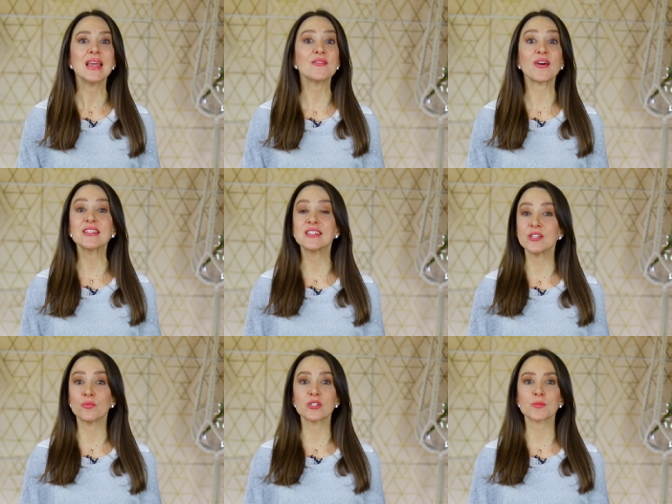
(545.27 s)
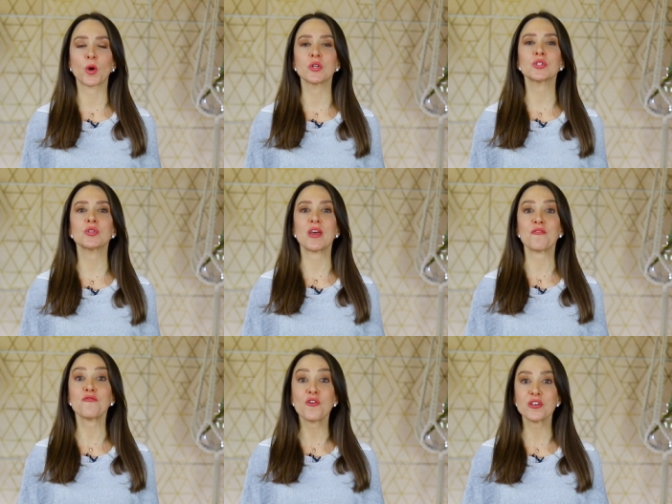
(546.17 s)
if I didn't respond to their
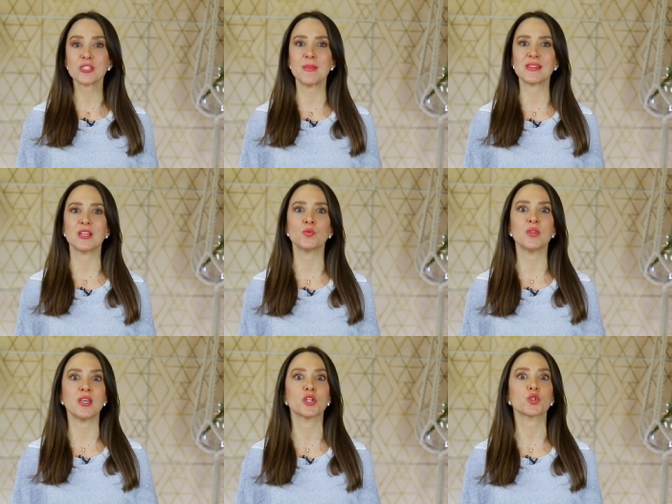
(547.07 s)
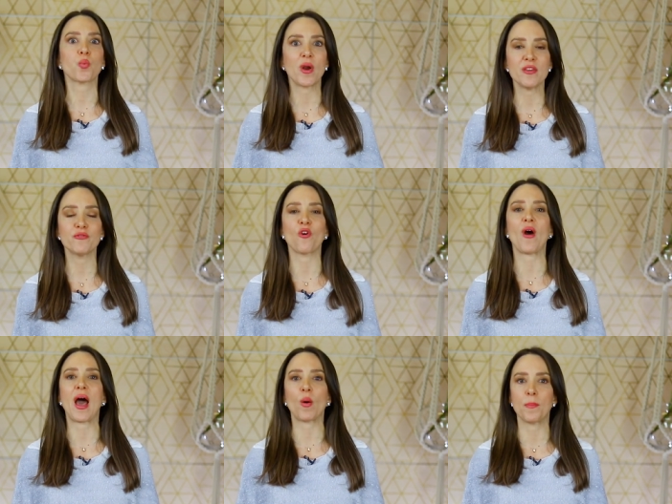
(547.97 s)
first message within a
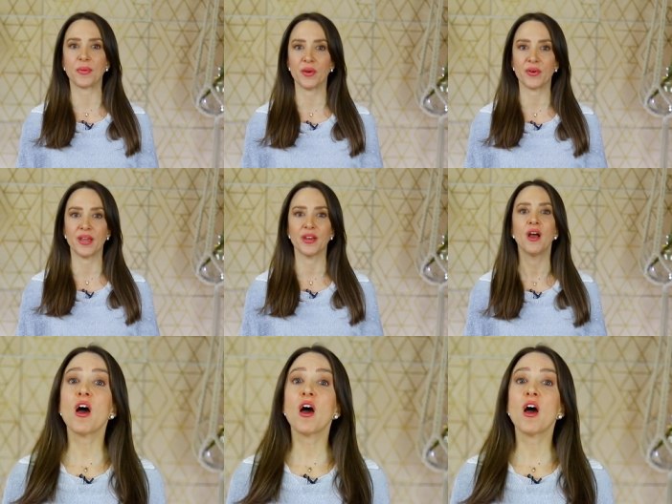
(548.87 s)
24 hour period.